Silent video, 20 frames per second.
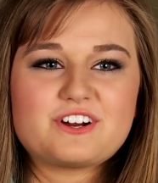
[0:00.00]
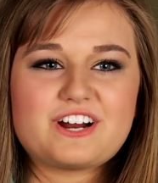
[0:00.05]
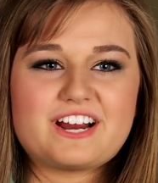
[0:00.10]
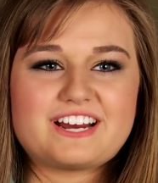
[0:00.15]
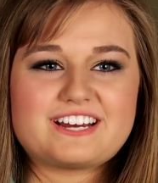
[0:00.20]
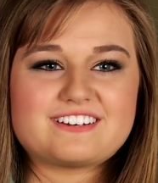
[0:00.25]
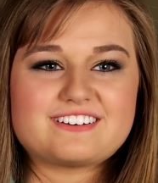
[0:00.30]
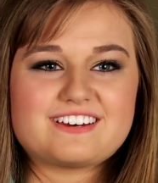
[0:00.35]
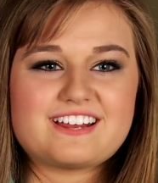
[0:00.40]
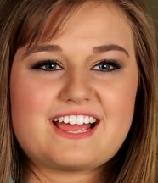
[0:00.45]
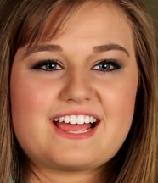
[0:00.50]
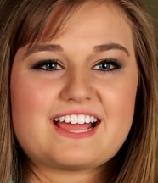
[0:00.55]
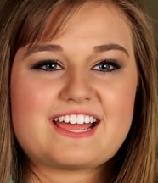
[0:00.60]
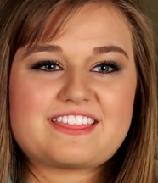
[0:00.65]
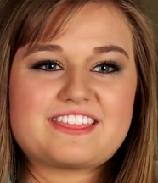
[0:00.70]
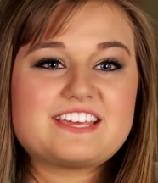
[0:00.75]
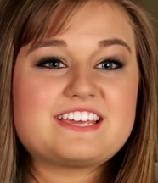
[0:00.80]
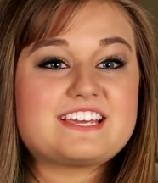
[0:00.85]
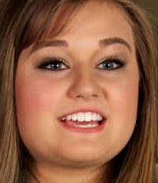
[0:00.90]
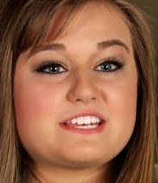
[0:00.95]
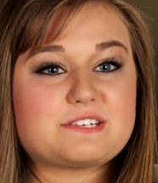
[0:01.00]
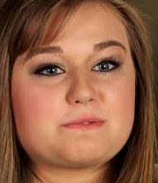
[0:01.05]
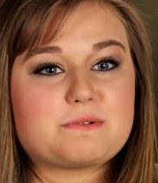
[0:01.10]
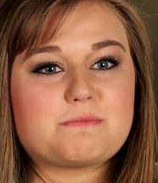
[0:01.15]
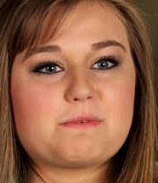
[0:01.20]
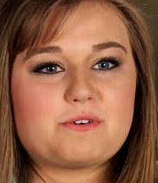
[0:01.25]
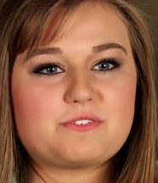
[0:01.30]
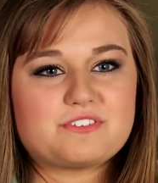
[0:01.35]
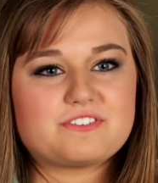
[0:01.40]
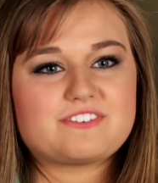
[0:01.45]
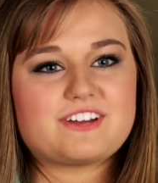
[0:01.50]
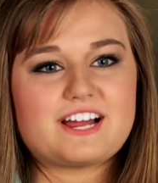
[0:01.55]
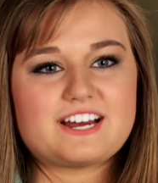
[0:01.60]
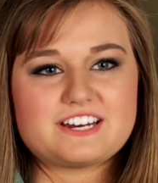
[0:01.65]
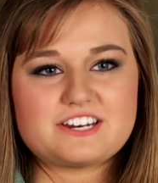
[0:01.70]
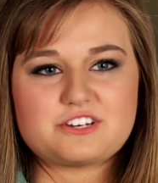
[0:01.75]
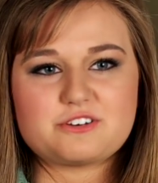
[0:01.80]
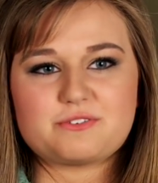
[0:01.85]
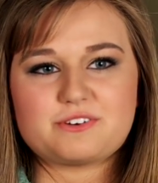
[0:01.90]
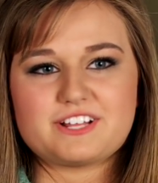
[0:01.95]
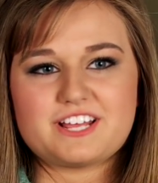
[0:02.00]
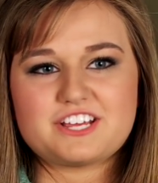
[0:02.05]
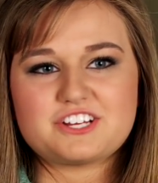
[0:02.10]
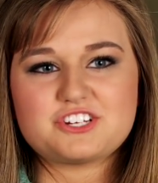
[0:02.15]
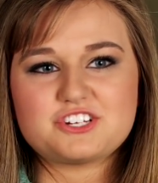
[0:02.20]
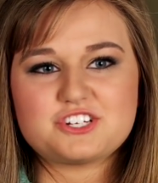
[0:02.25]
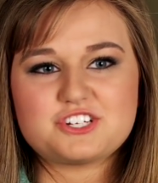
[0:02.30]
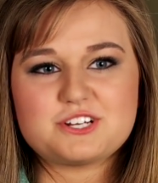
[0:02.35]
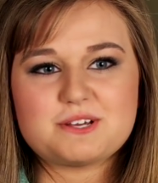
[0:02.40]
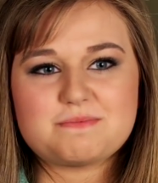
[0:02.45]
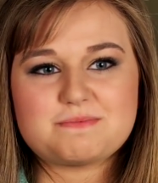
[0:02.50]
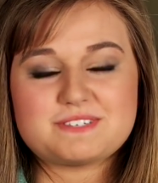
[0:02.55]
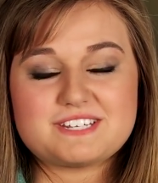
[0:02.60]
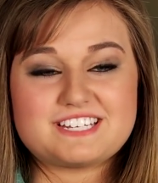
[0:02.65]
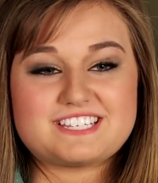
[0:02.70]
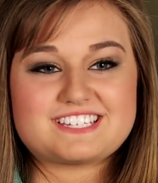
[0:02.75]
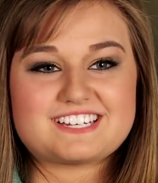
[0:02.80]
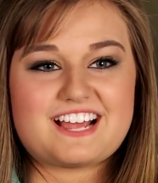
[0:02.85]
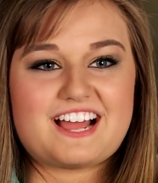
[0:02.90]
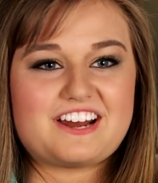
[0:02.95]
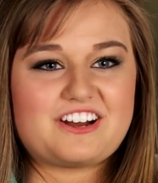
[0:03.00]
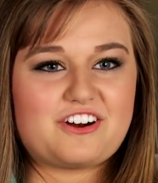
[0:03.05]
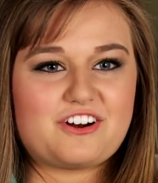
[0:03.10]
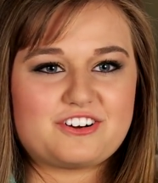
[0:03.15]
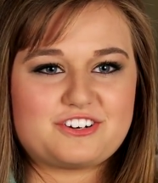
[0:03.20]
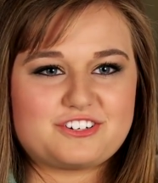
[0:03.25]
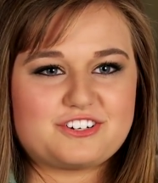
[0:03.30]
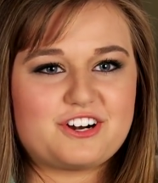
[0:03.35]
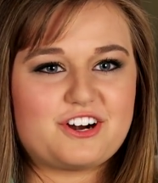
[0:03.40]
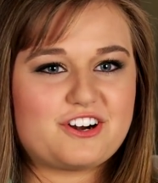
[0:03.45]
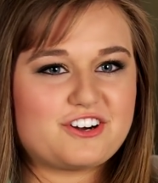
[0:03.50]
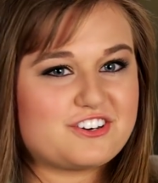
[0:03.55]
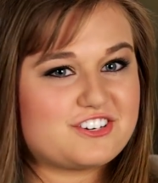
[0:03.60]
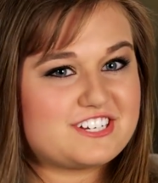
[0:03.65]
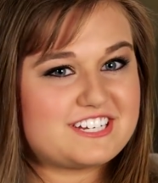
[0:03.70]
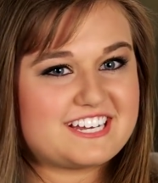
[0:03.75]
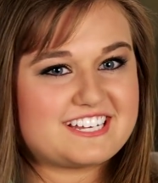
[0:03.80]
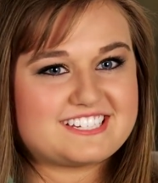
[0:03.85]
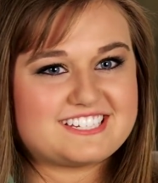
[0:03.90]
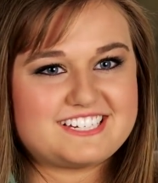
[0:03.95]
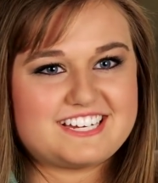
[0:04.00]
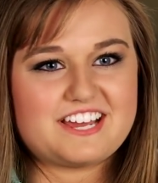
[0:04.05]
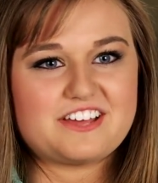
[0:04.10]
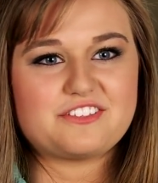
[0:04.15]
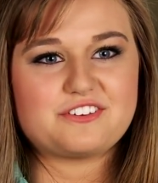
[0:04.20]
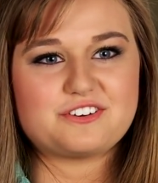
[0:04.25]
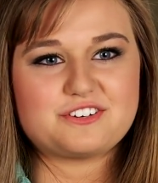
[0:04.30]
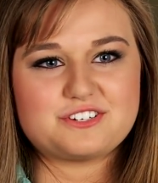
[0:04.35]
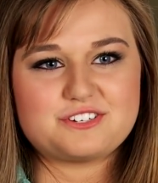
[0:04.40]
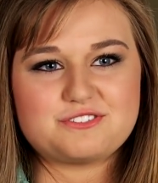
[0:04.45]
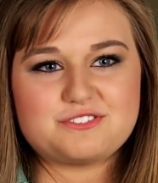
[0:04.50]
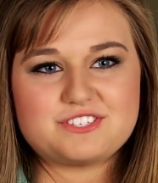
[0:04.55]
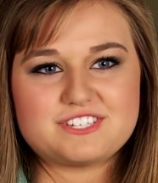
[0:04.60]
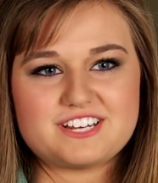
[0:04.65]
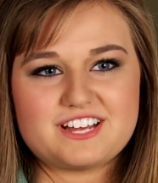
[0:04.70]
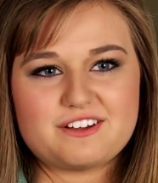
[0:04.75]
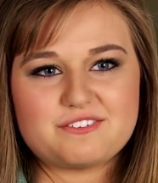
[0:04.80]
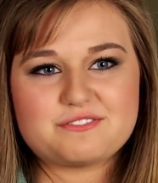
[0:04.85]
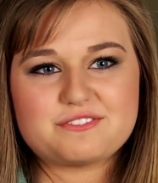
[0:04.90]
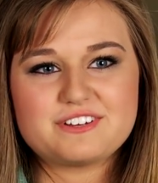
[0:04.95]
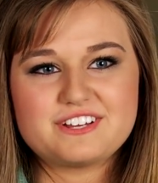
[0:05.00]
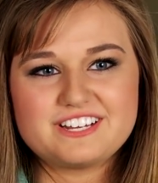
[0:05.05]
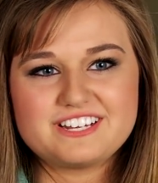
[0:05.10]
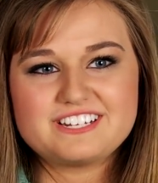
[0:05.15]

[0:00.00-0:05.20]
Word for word: and I think as we both have gotten into relationships, it's gotten harder and harder to get together and do stuff.